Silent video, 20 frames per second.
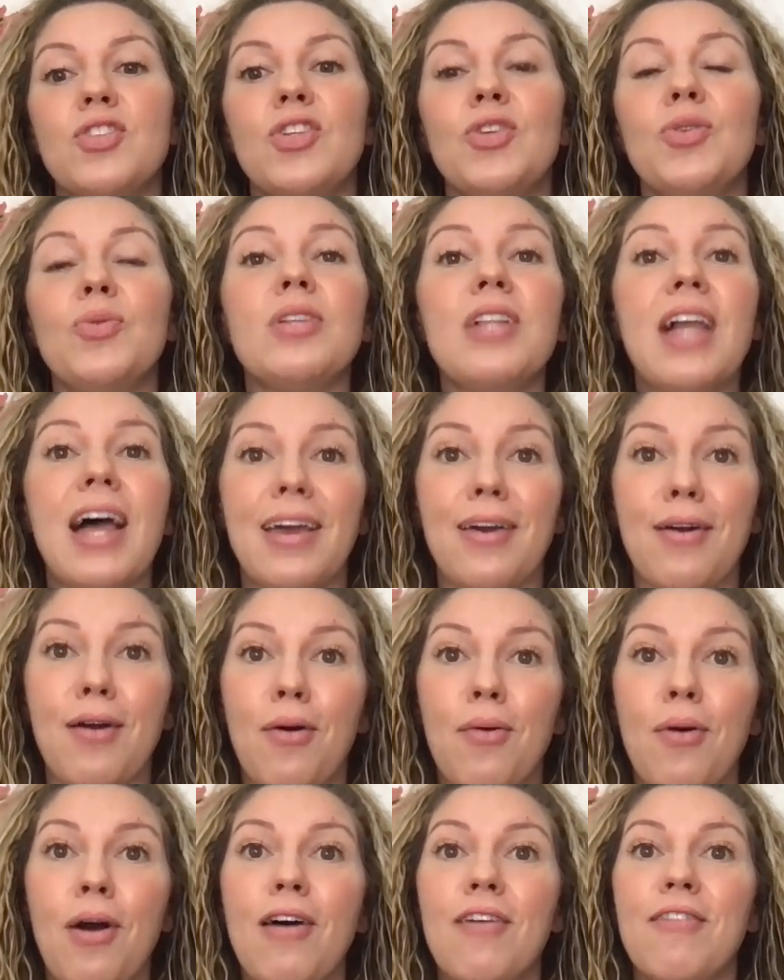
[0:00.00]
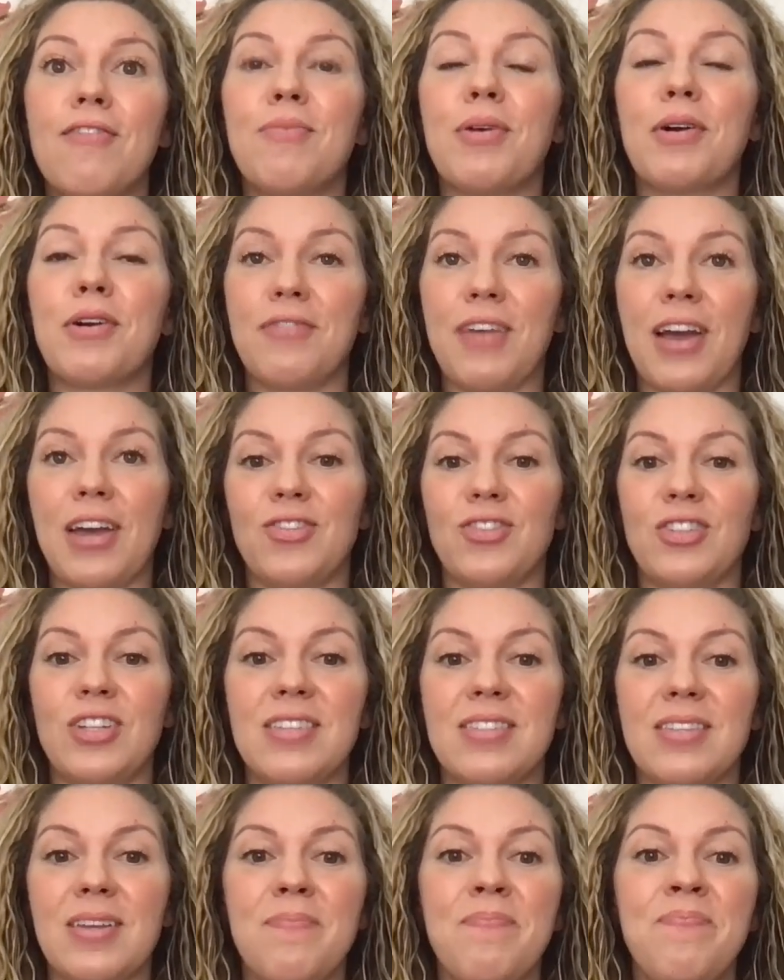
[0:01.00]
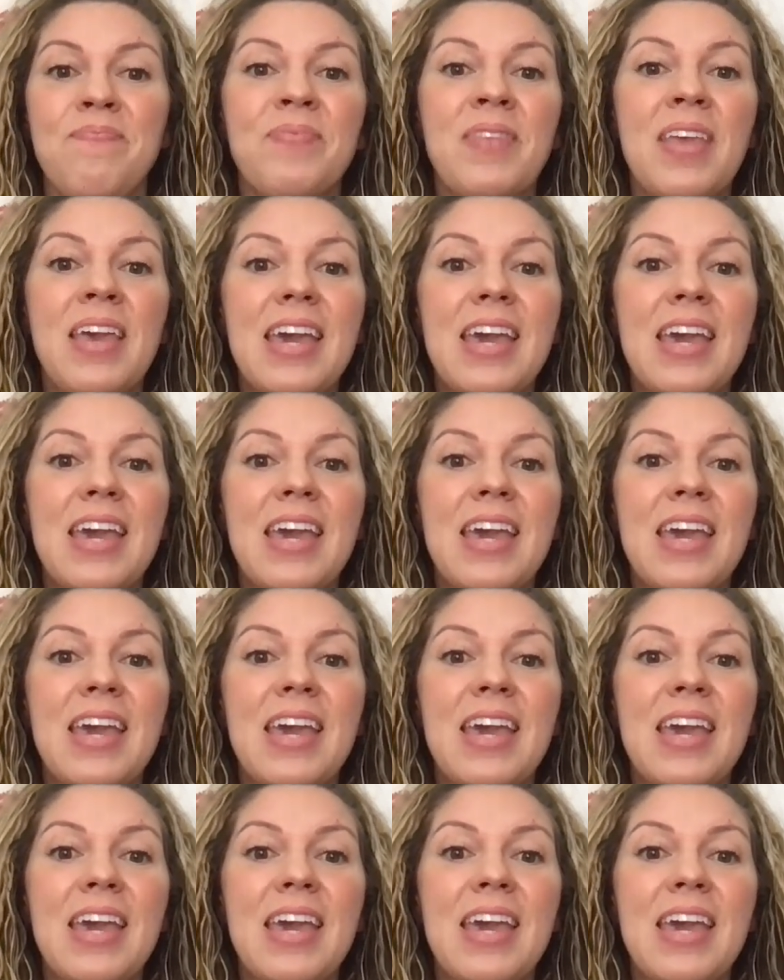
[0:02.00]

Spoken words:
to let go of perfectionism.